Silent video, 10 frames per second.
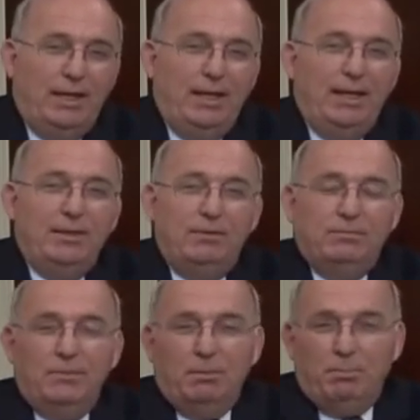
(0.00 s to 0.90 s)
in the
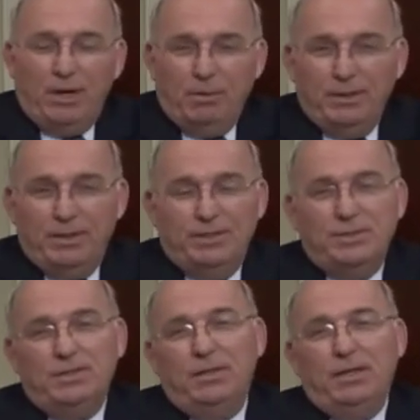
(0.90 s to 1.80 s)
impairment that's
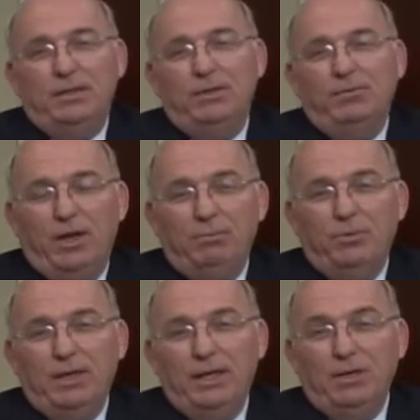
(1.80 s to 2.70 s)
developed
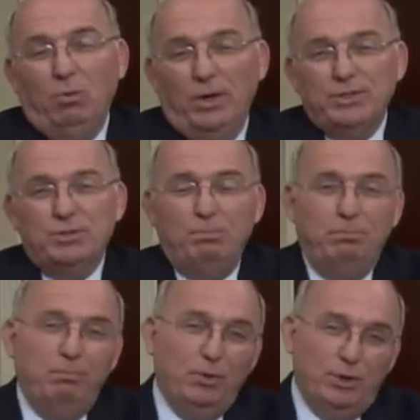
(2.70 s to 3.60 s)
in one's
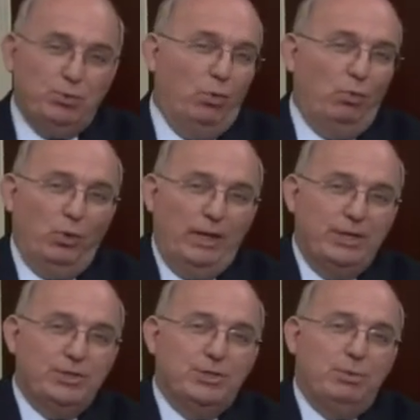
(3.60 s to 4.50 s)
spiritual
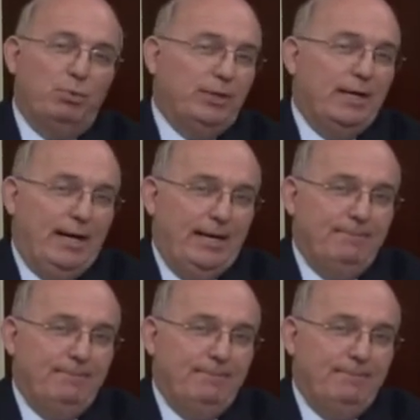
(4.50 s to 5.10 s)
relationship with God.